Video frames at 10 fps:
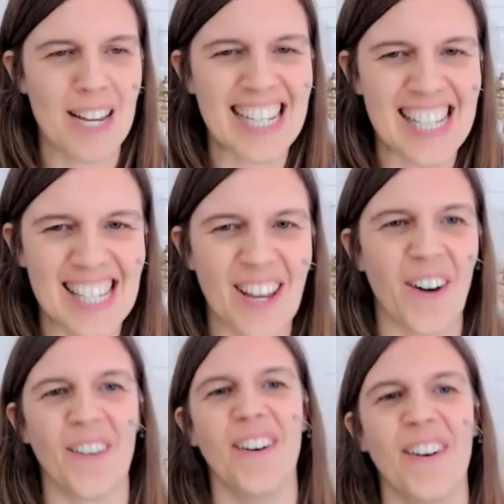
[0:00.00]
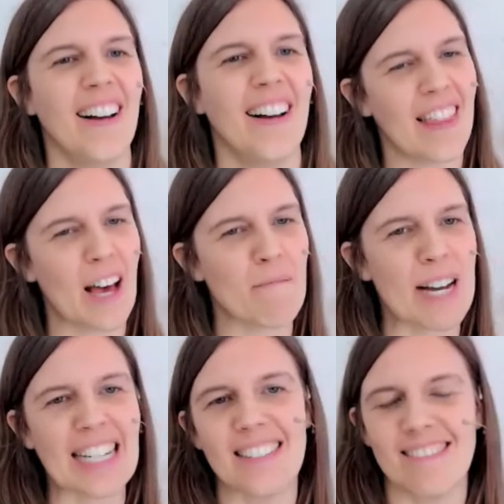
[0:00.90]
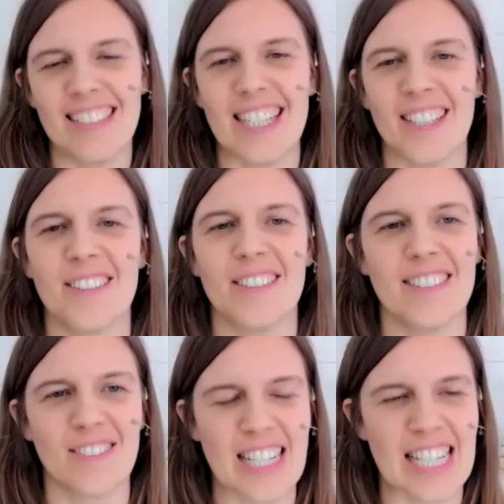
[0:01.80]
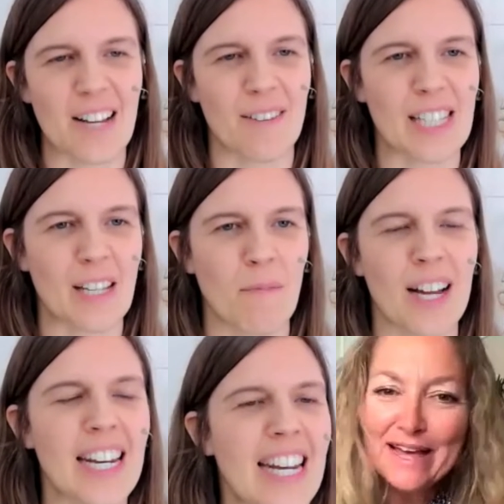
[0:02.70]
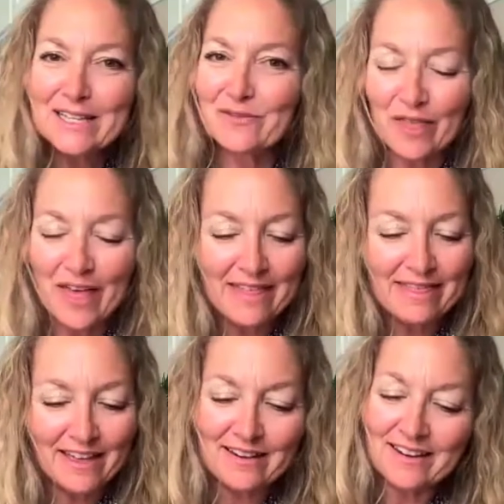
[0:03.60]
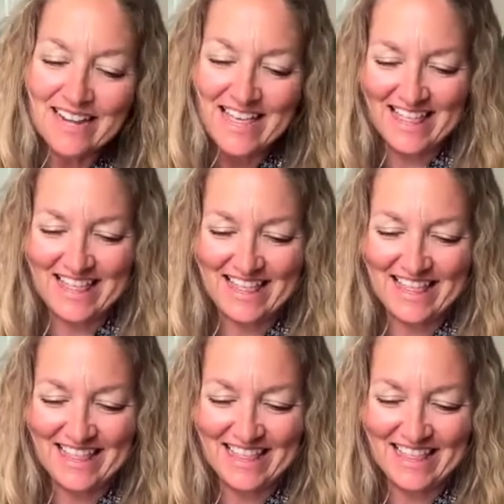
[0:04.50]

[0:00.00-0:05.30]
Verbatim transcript: Mm-hmm. So that might, you know, resonate yep, with this someone. This is the place for that. This is the place.